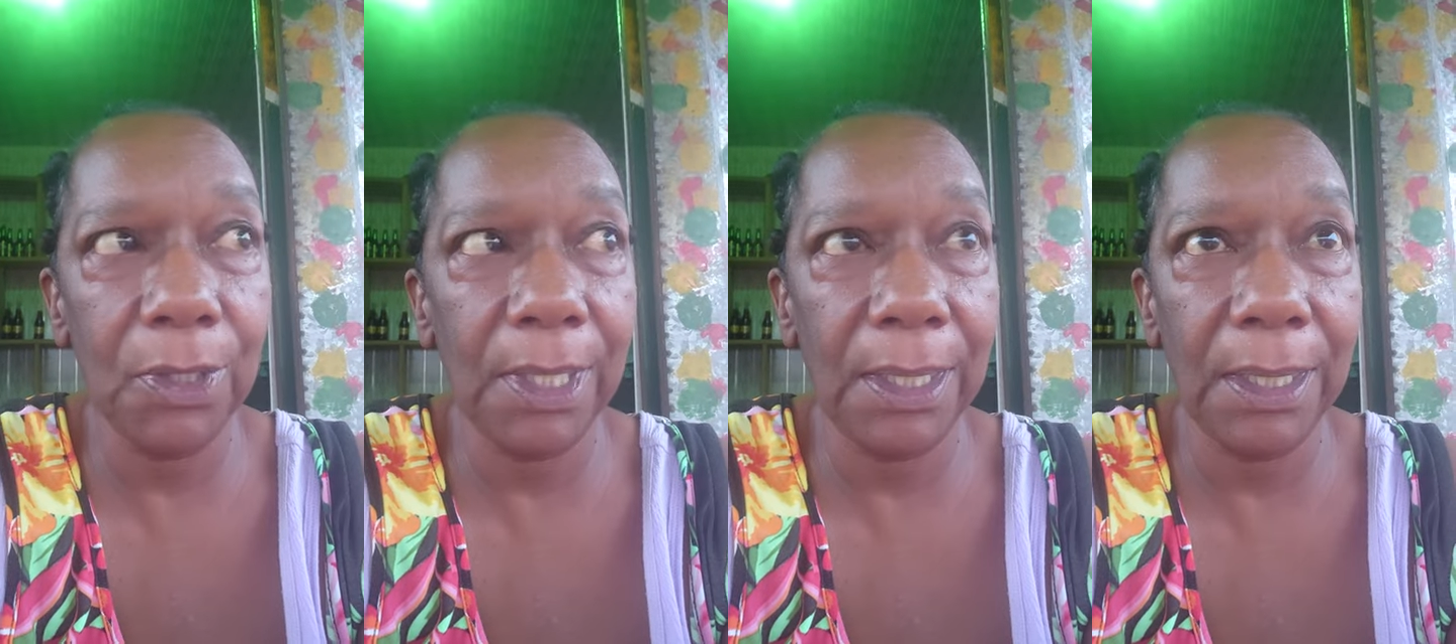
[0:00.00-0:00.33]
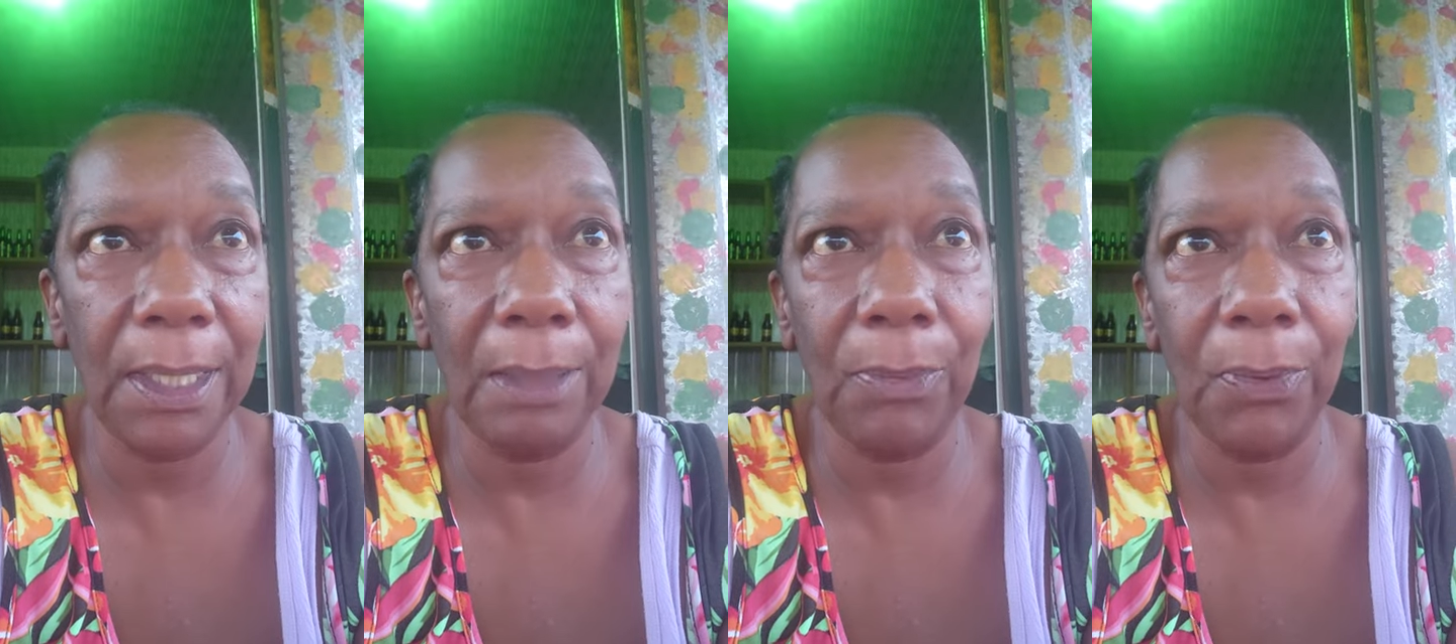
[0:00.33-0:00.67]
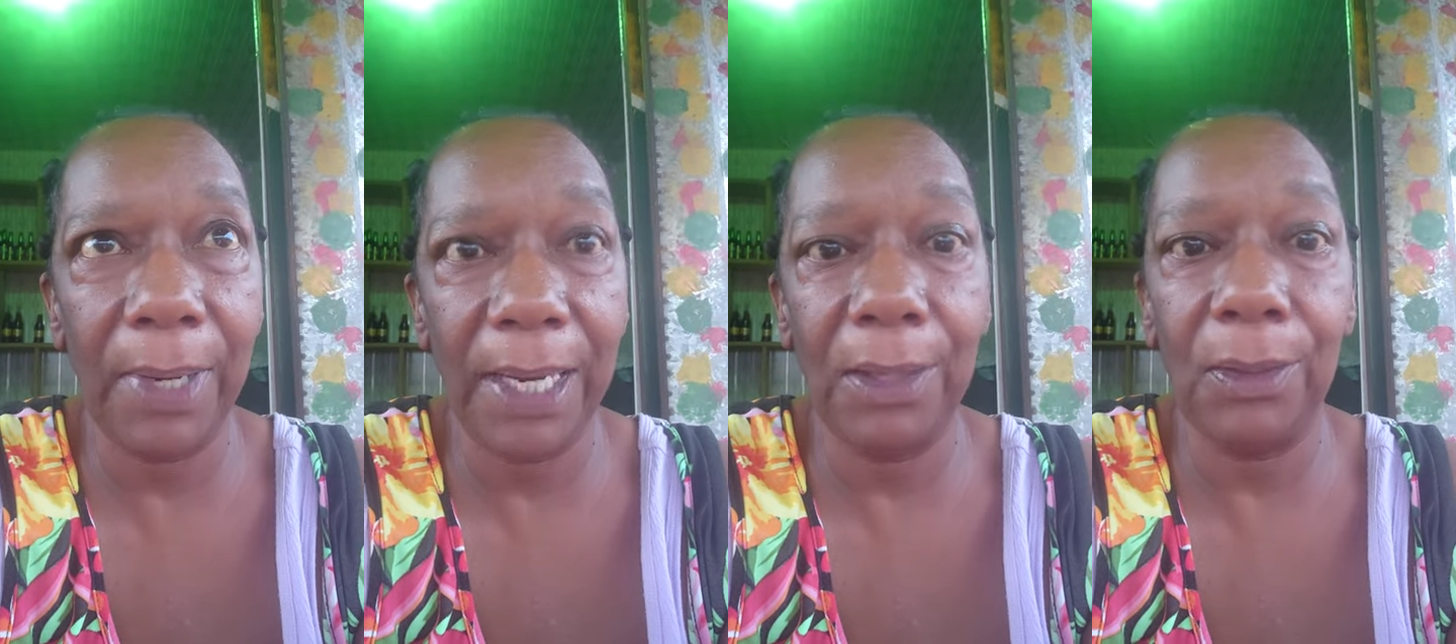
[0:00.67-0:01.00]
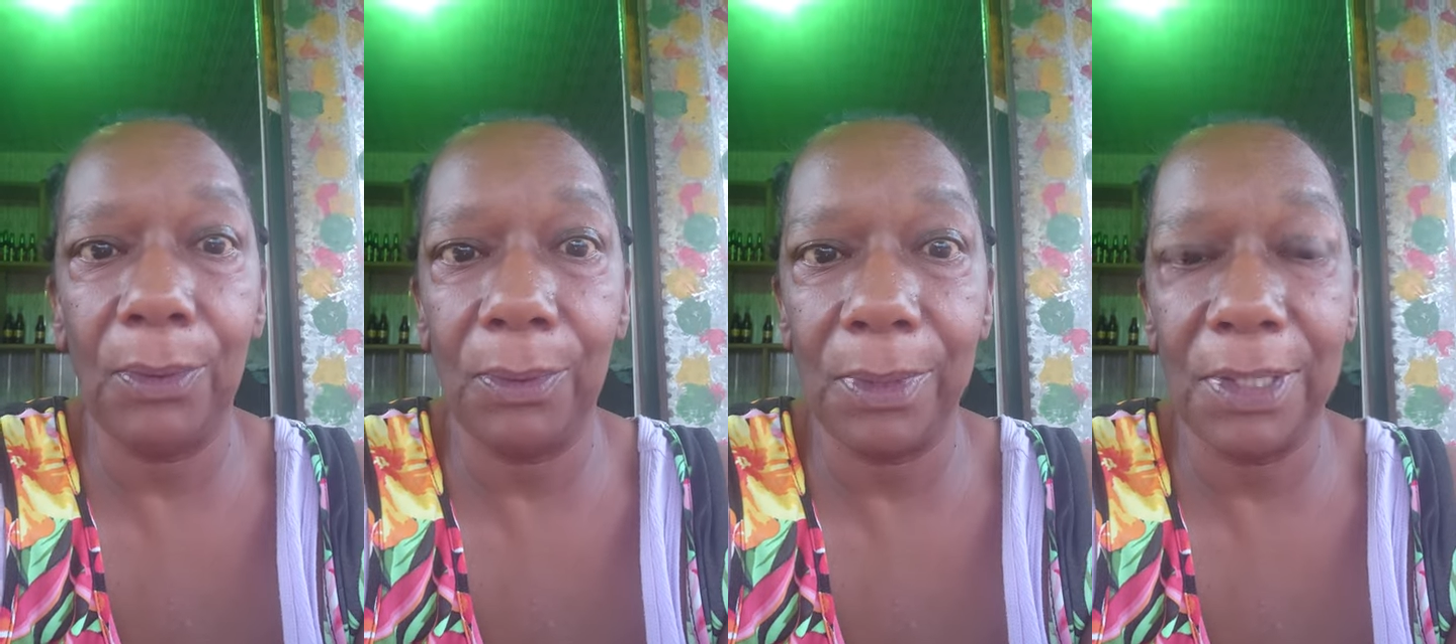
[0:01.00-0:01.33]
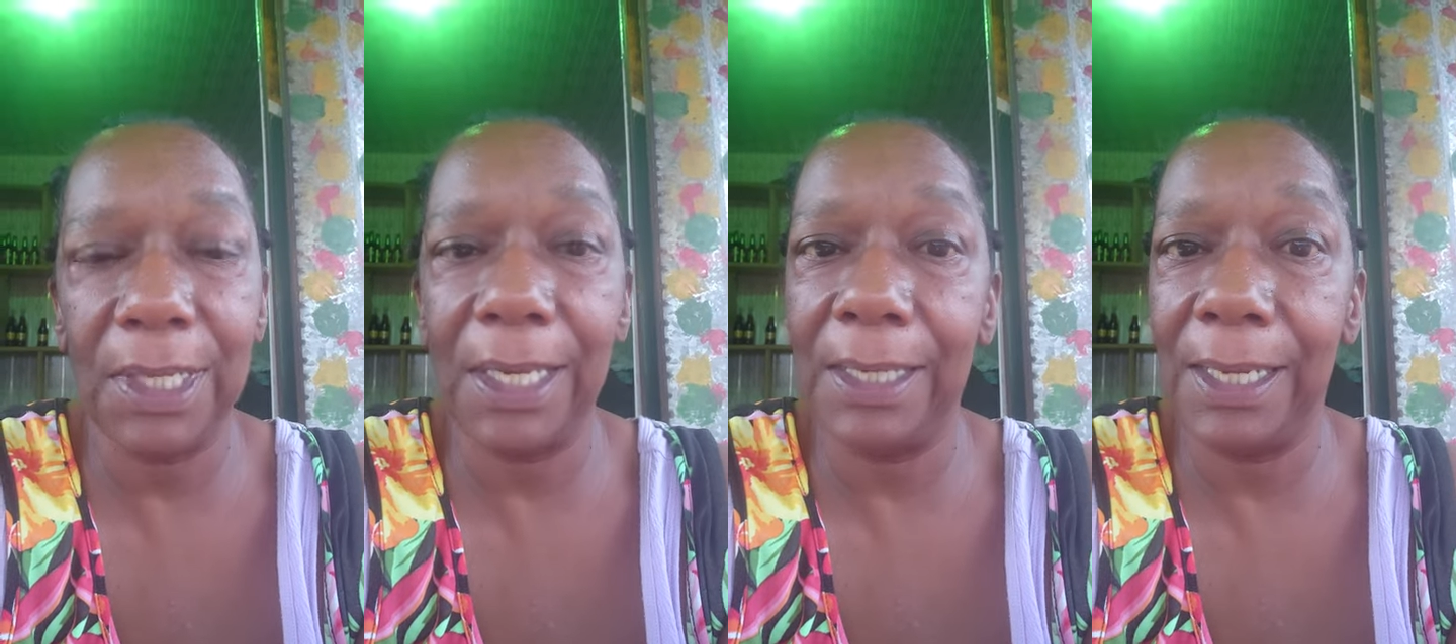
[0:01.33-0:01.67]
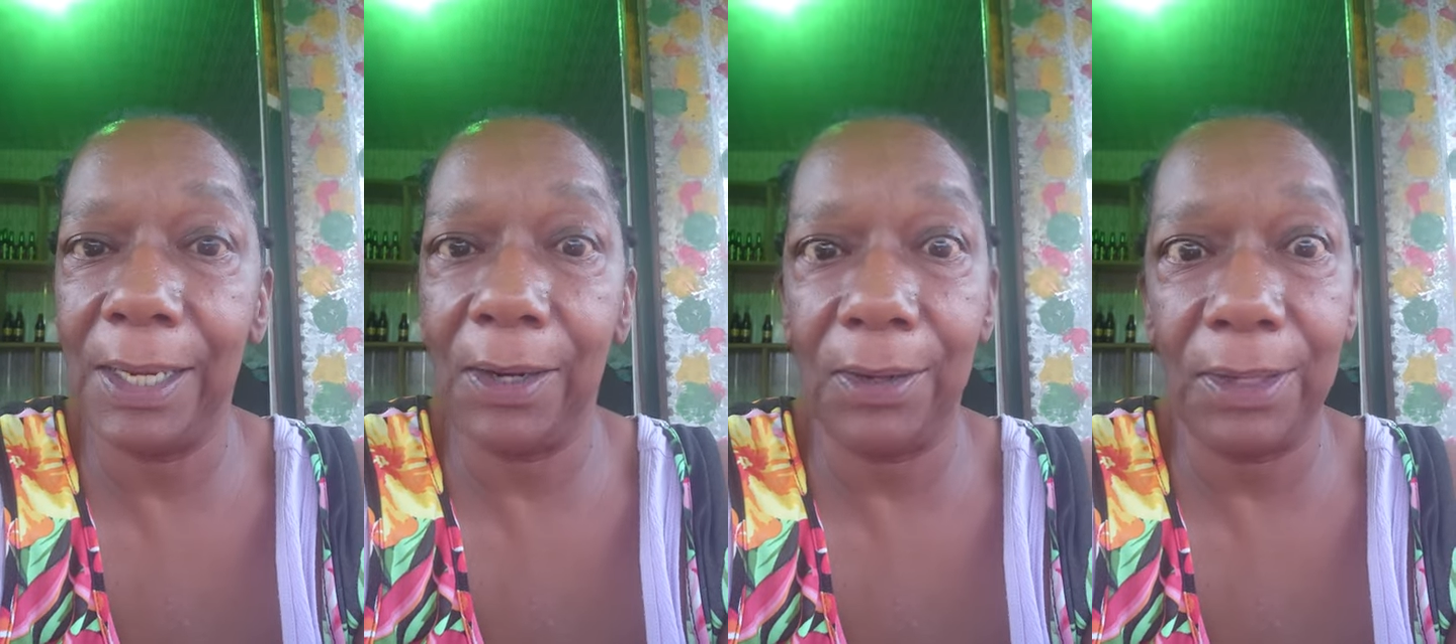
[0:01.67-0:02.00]
you're going to get a Miranda orange. And
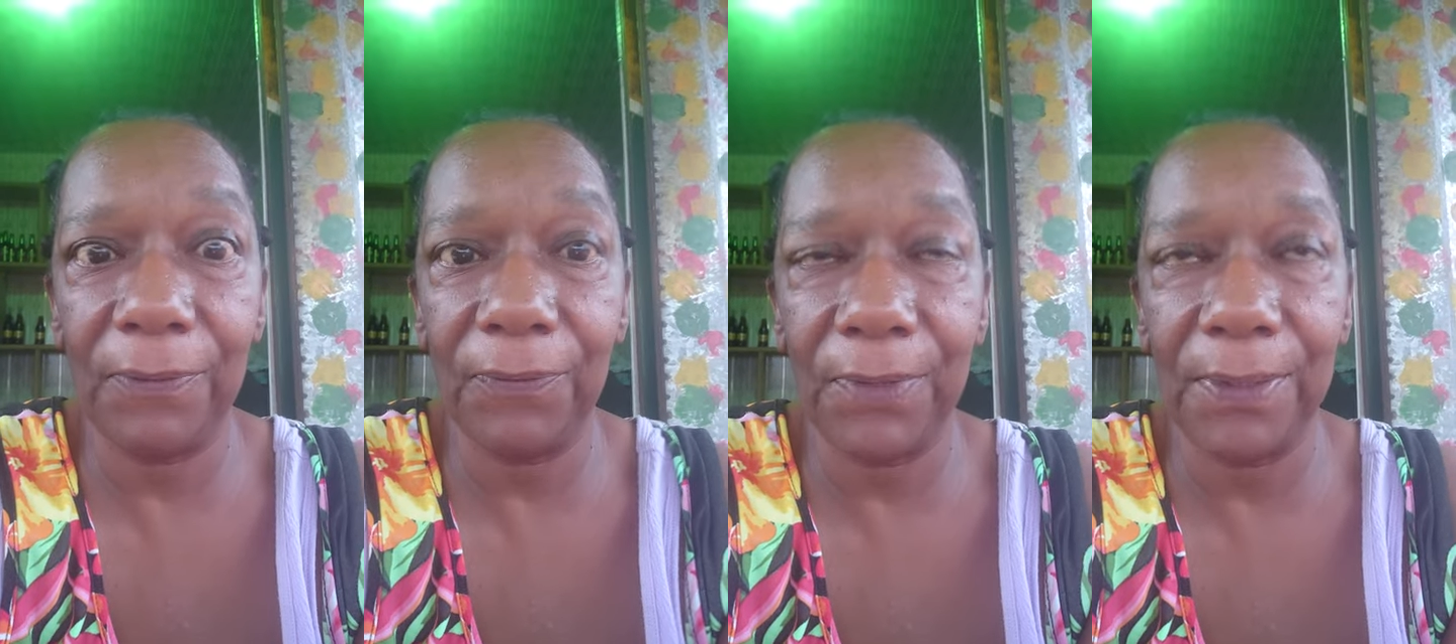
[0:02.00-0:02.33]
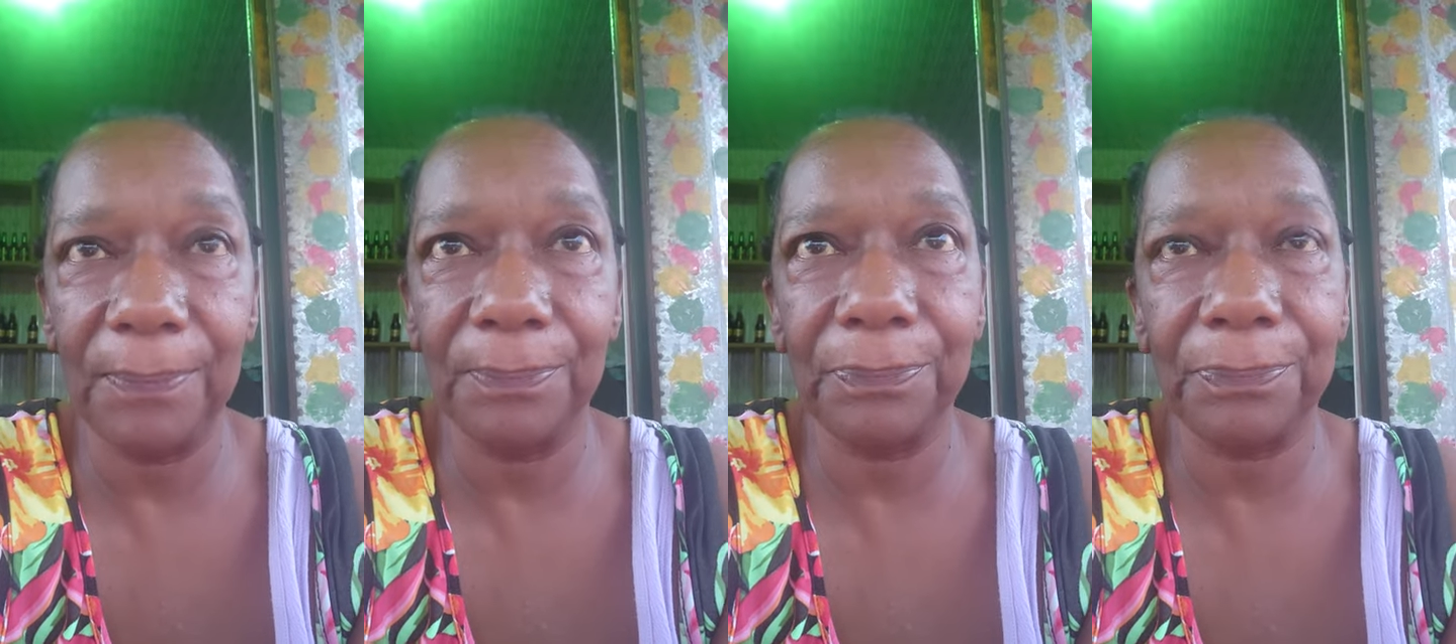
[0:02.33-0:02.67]
they are different.